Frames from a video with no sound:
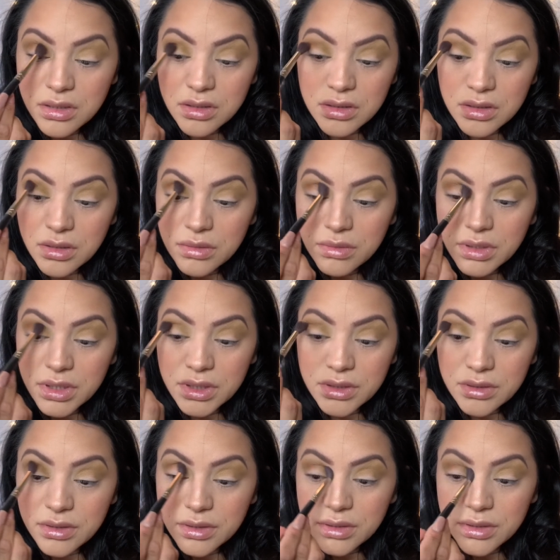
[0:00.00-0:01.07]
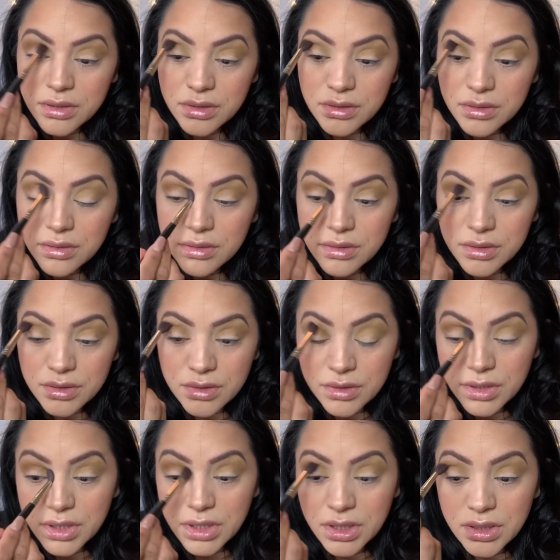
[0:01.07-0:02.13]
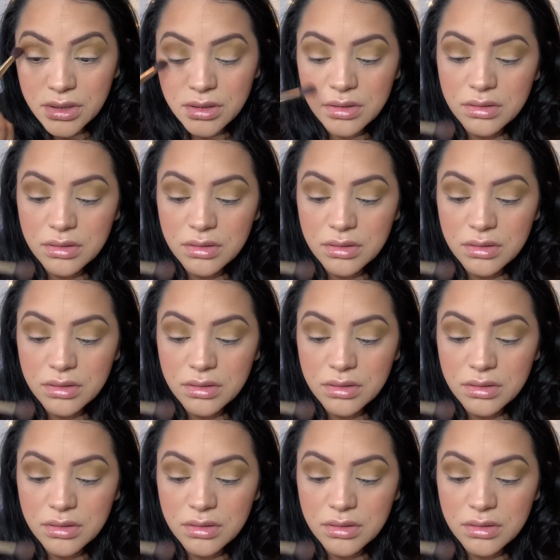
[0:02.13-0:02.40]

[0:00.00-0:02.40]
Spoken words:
go under the green.